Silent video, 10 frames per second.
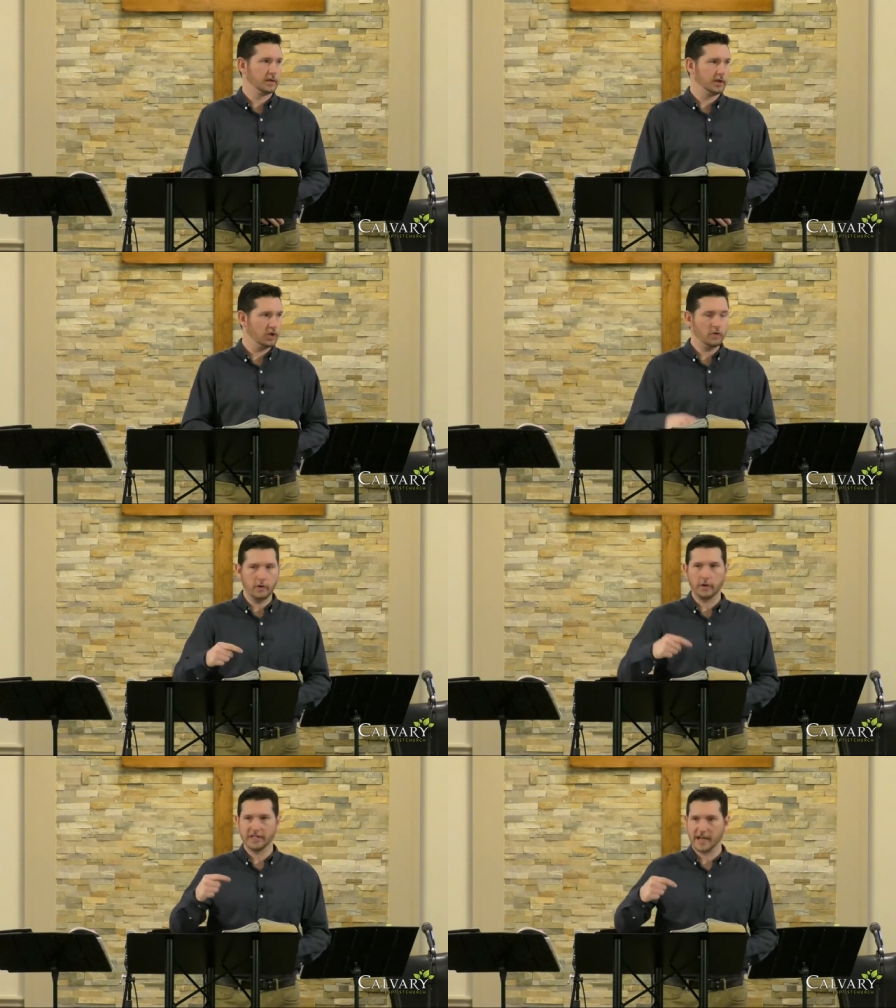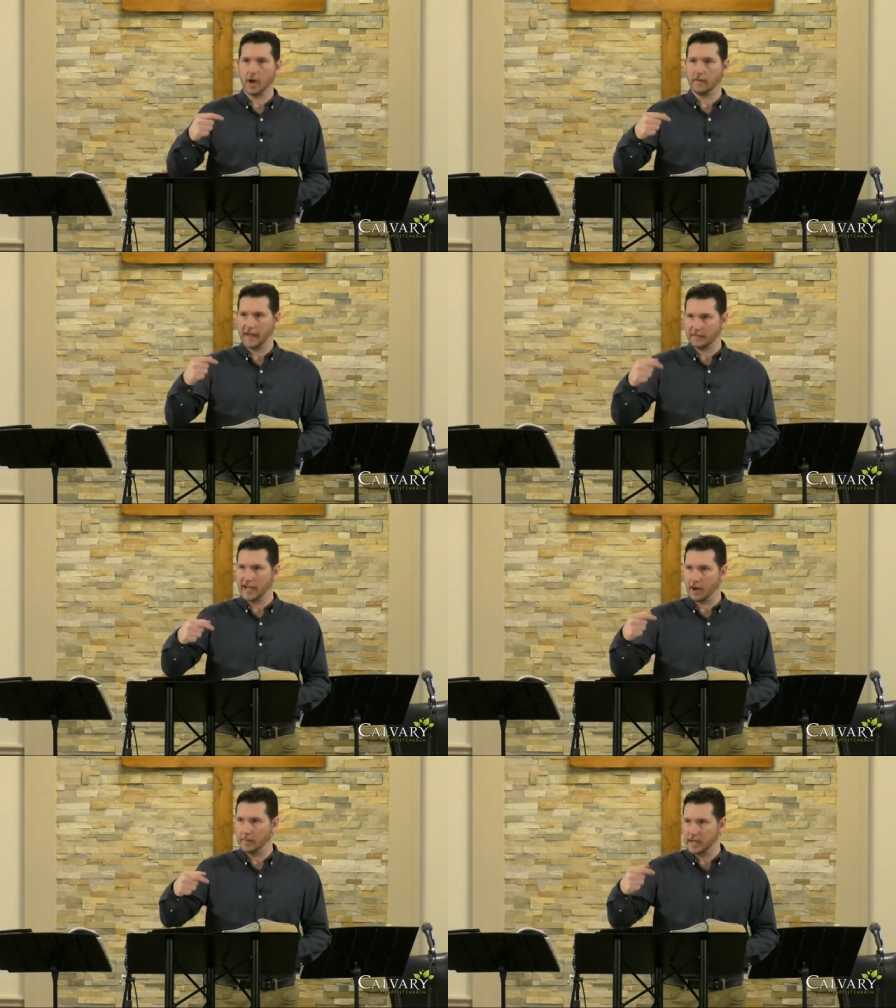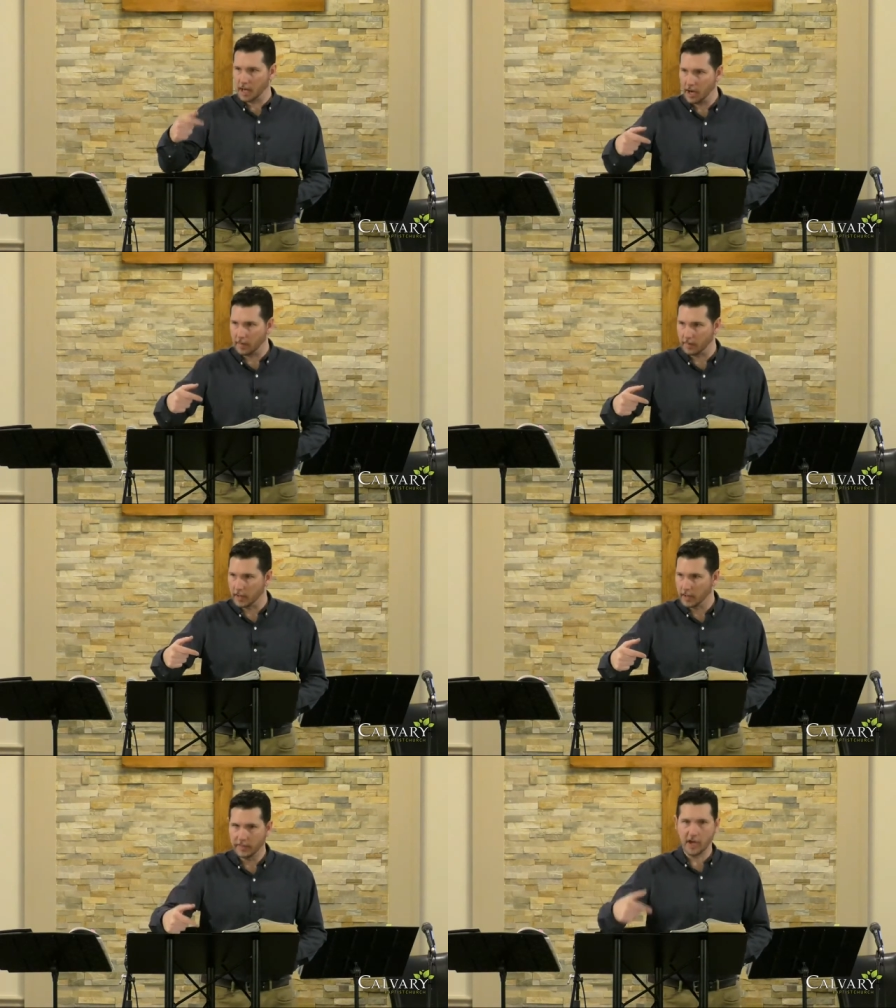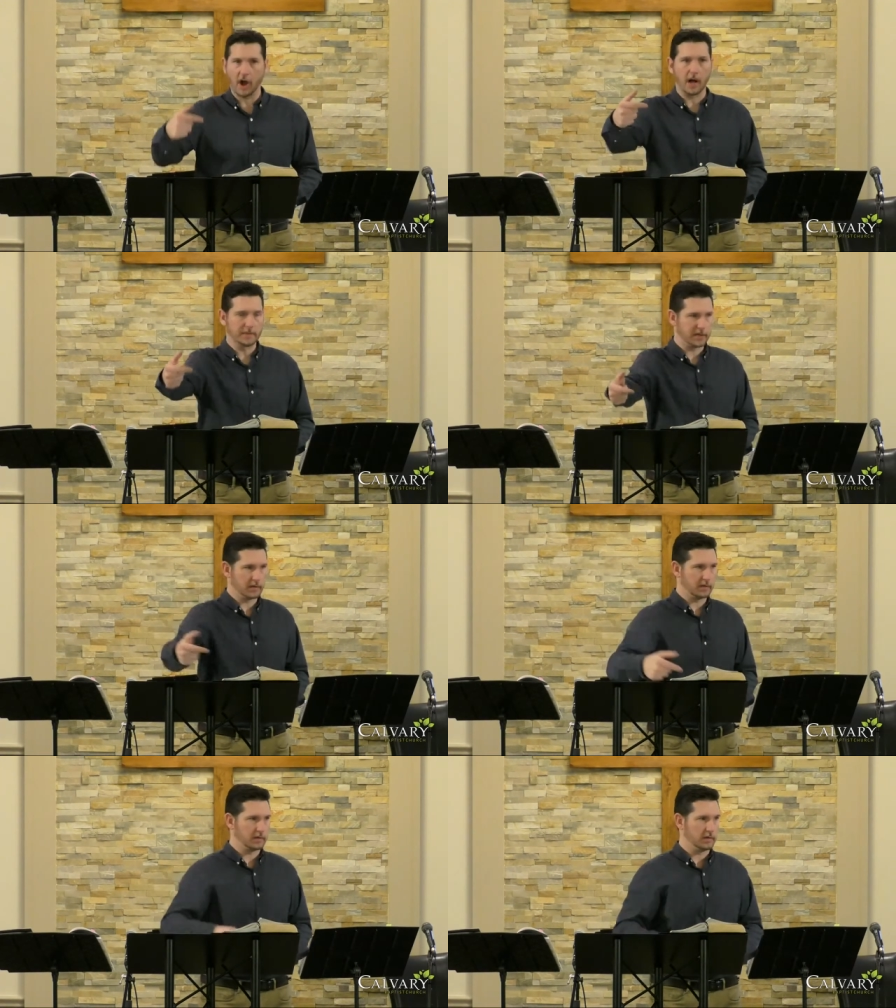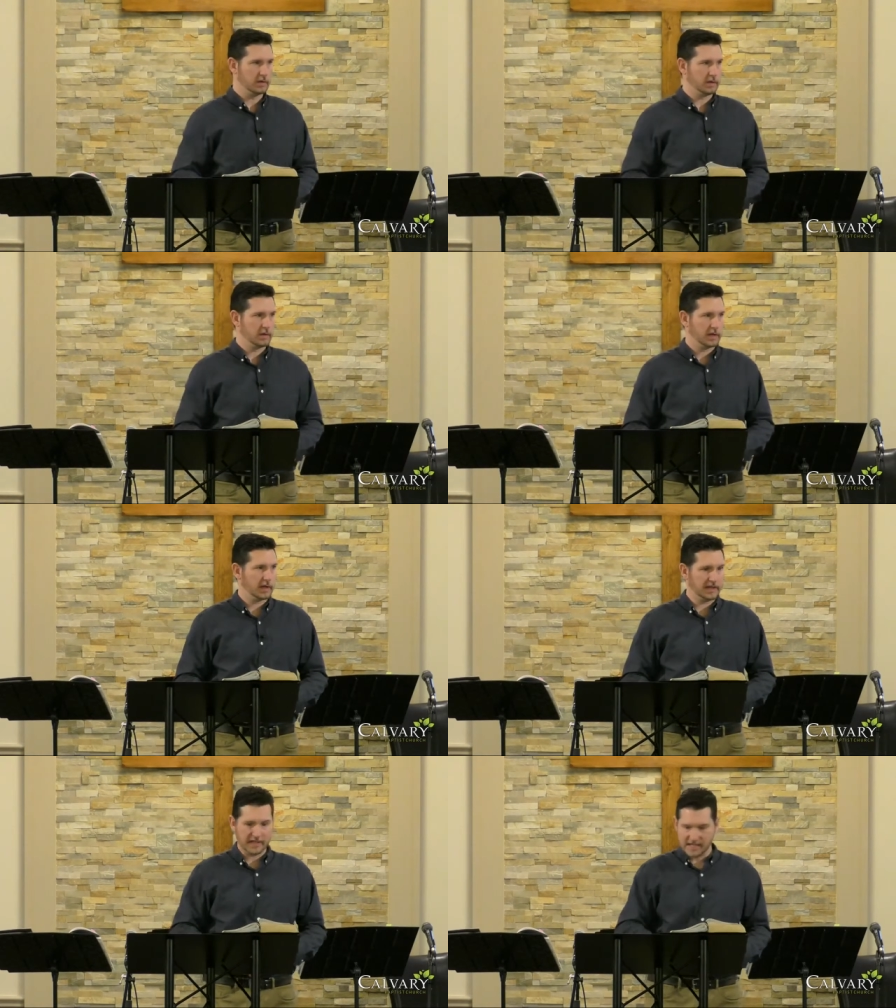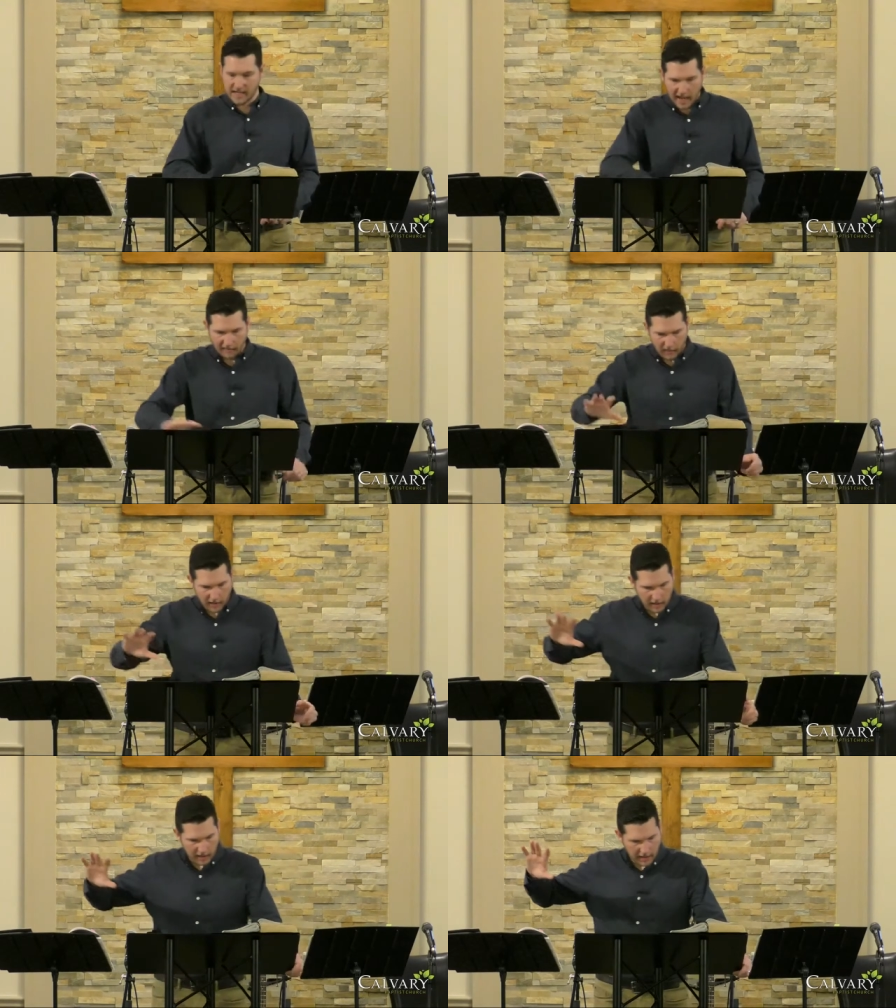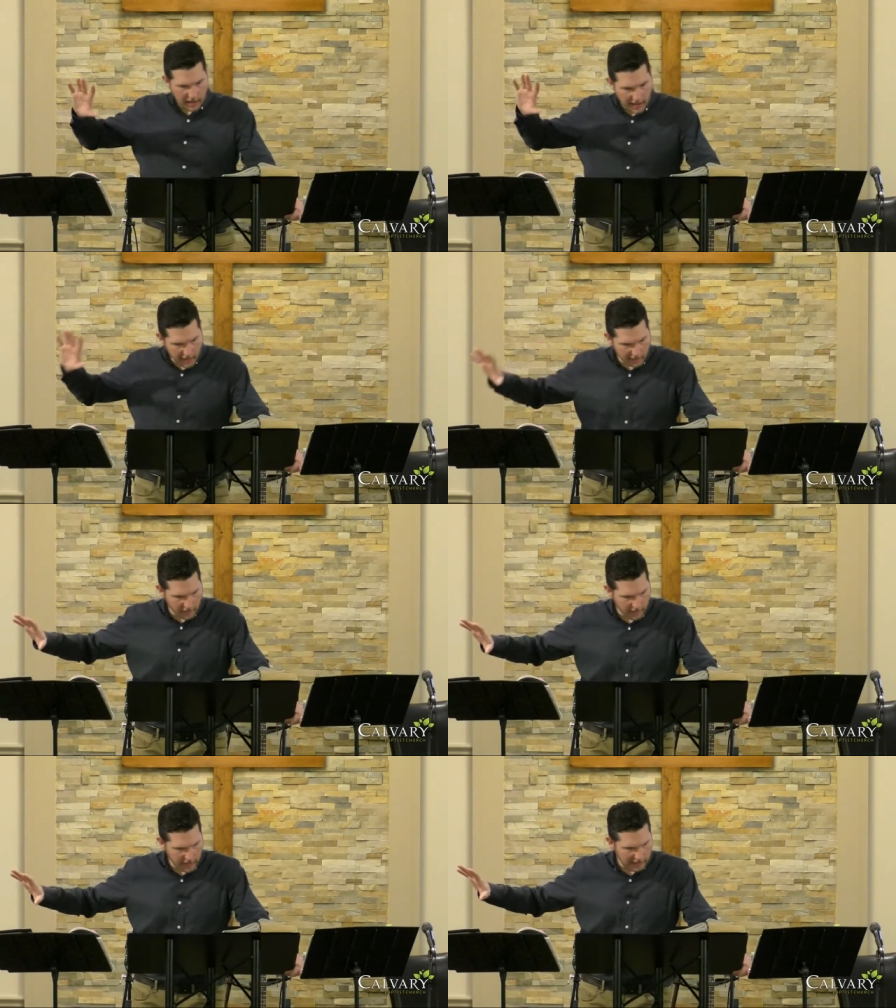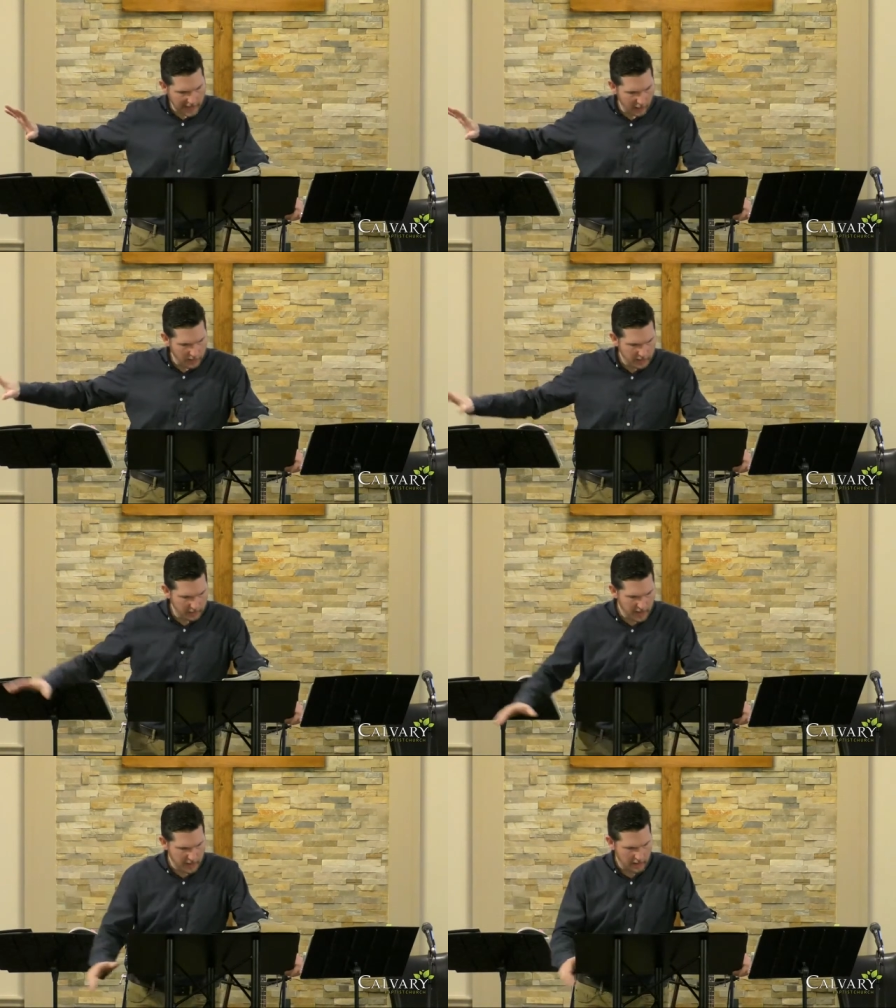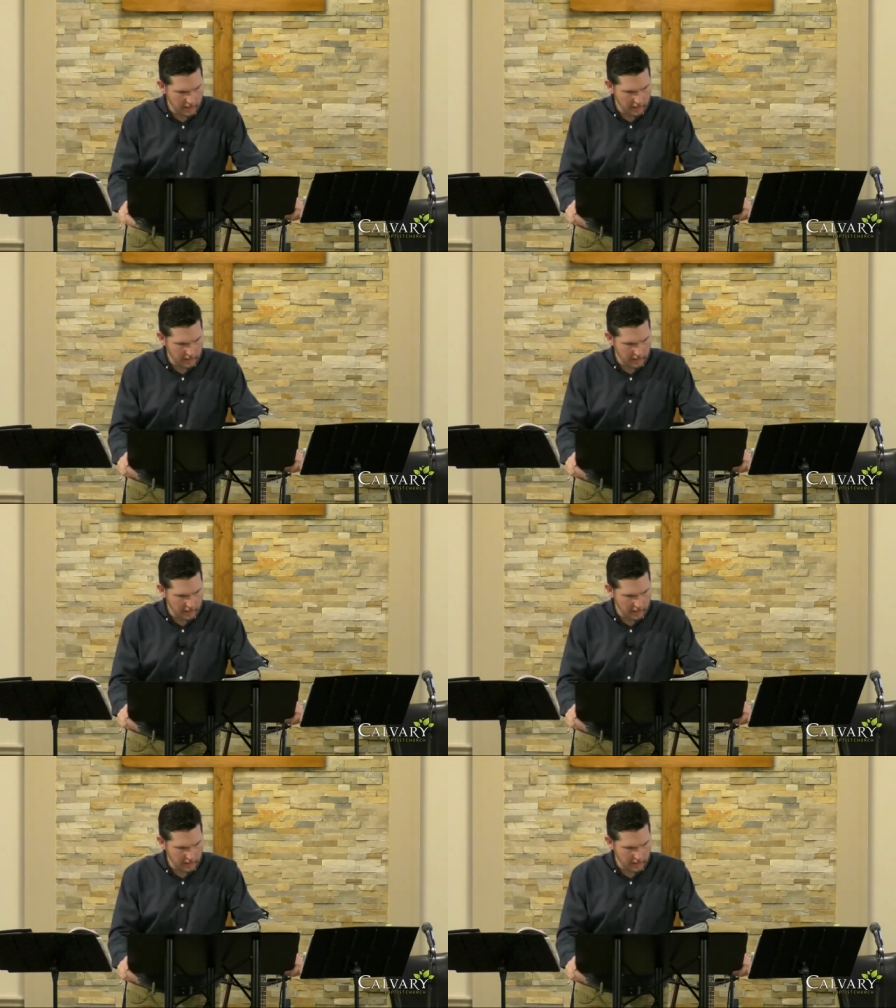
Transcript: You yourself have now become the obstacle. And he says, never, ever allow it to be.